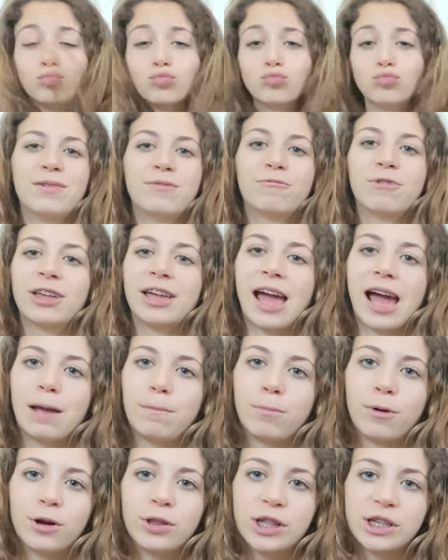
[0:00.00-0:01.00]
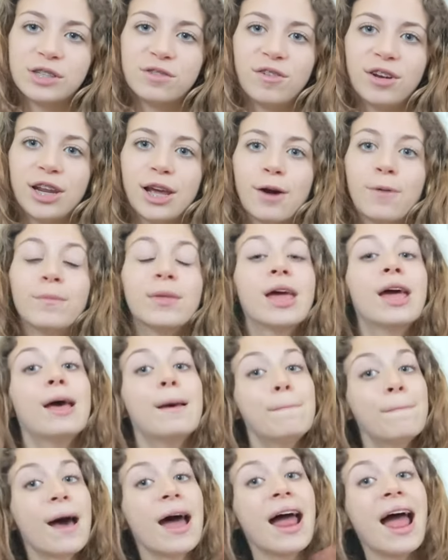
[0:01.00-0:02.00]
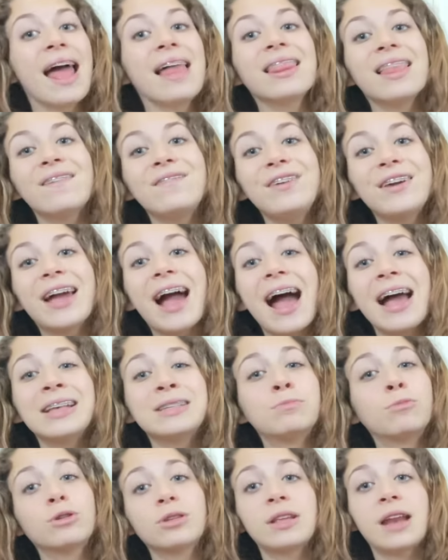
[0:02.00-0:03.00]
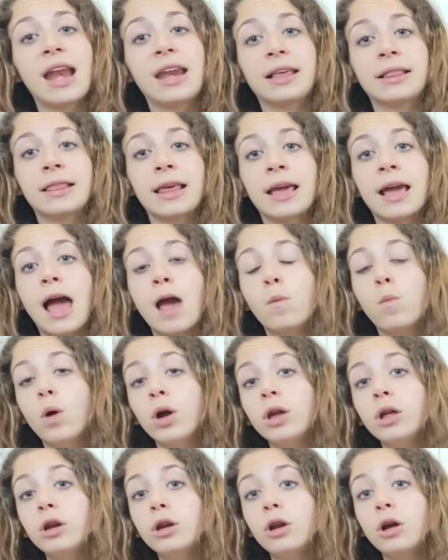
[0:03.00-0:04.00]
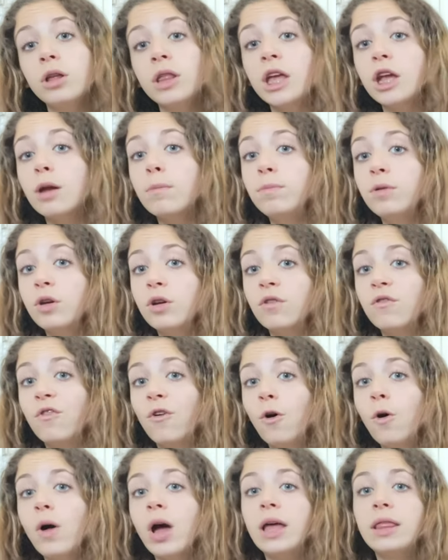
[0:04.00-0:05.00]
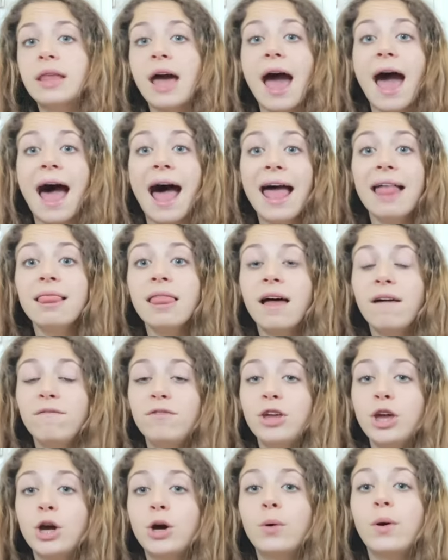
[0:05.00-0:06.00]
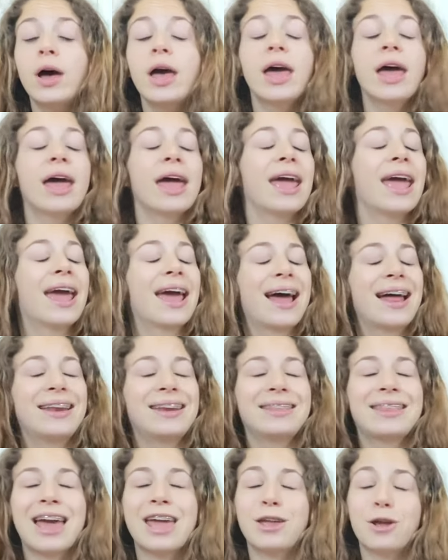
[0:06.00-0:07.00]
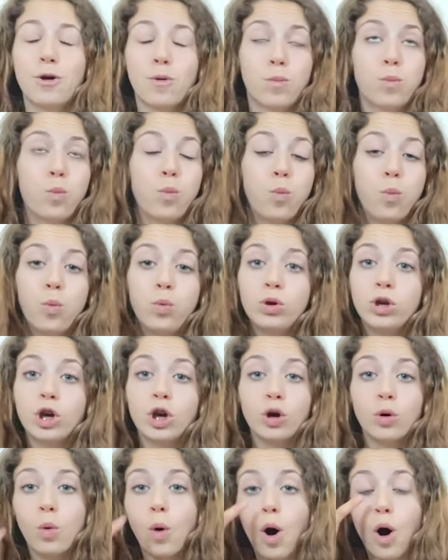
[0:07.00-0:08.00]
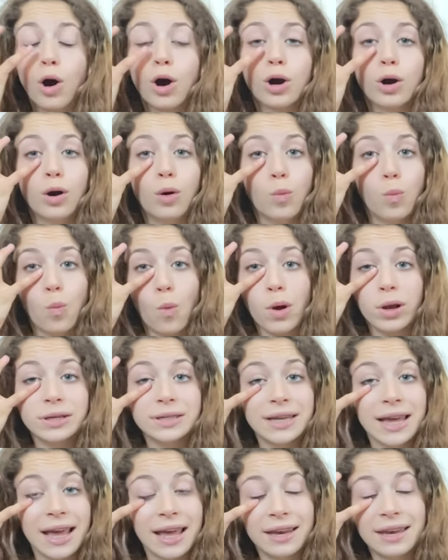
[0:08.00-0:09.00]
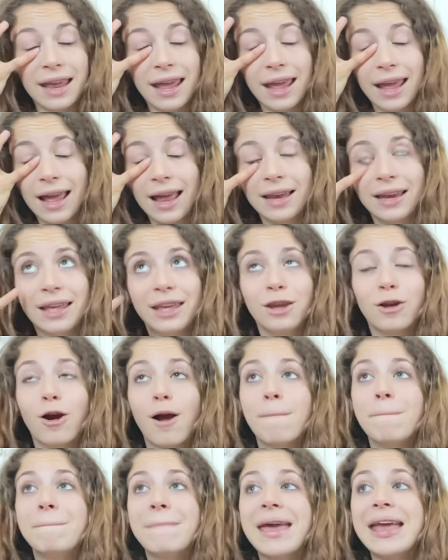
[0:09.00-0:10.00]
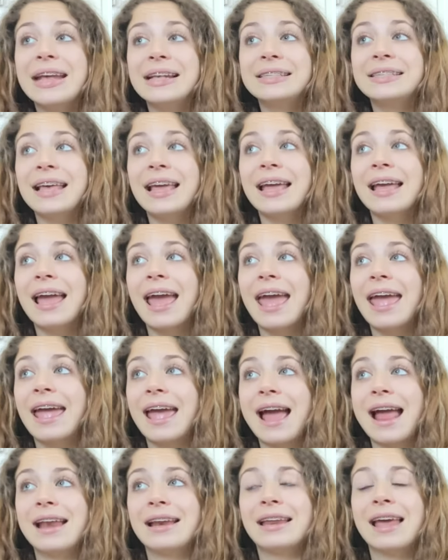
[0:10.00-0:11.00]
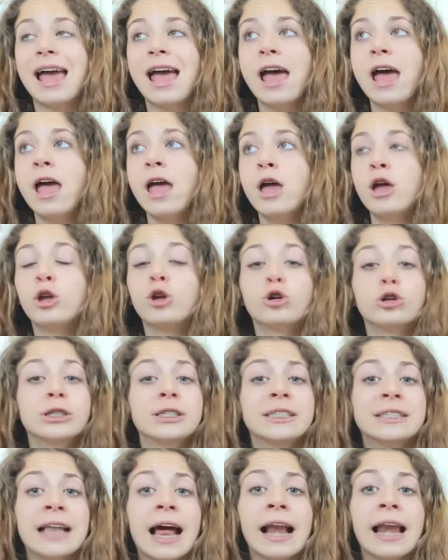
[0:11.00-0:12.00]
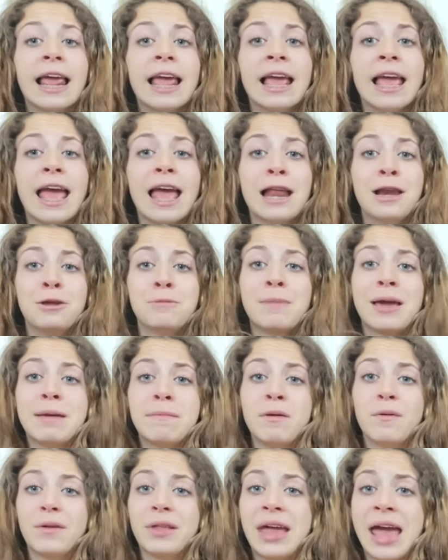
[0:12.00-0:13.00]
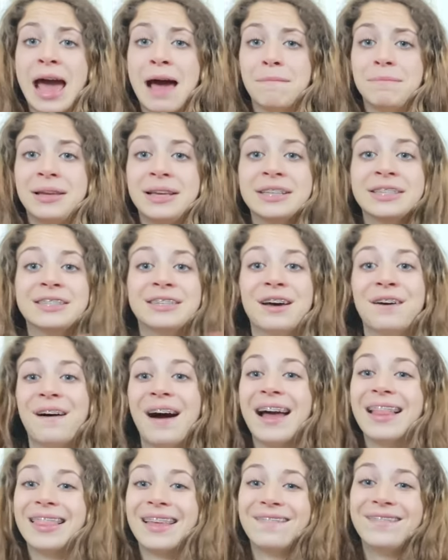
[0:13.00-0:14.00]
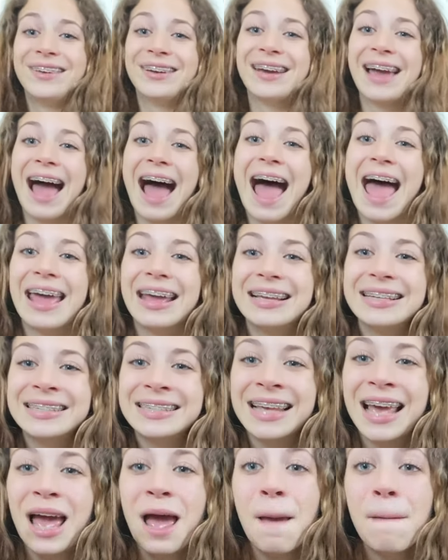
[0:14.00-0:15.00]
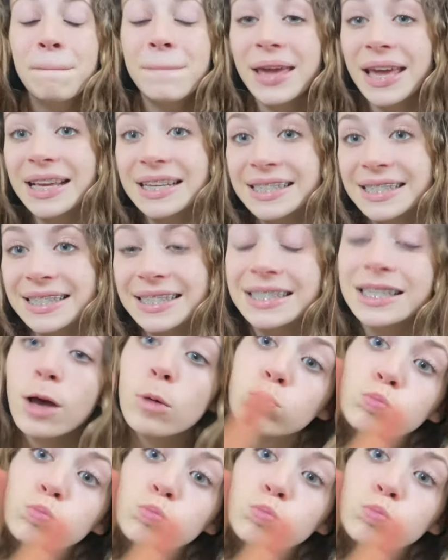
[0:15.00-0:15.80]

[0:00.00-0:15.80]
I'm really hyper in this video. But I love you guys more than anything. I want you to know that you're beautiful and that I love you. And that you are wanted, and you're amazing, and you're stunning, and you make me really happy. So I love you guys. Peace.